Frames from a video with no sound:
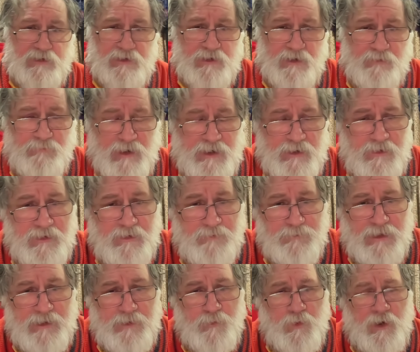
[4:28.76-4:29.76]
and, my,
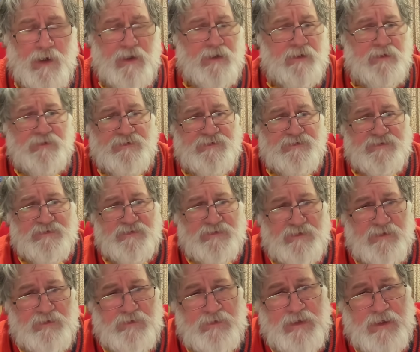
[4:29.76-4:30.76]
my wireless
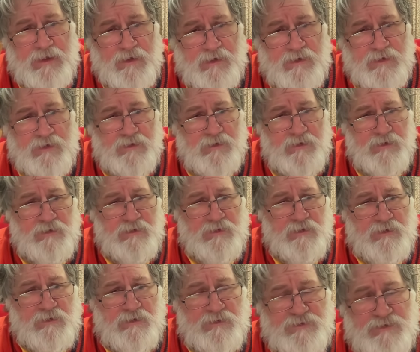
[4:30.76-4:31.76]
link
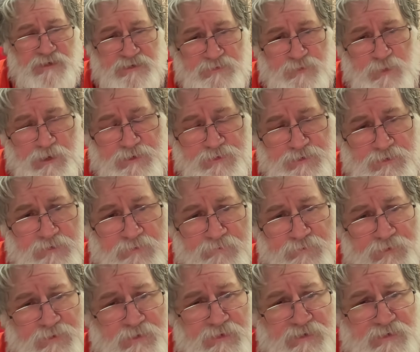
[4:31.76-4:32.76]
just went
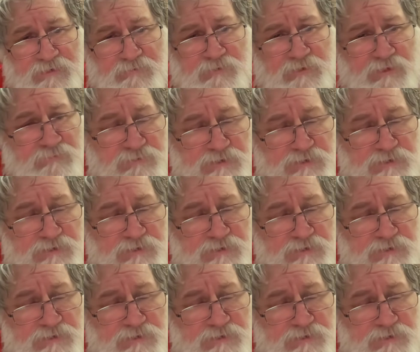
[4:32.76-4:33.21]
off, and there, there was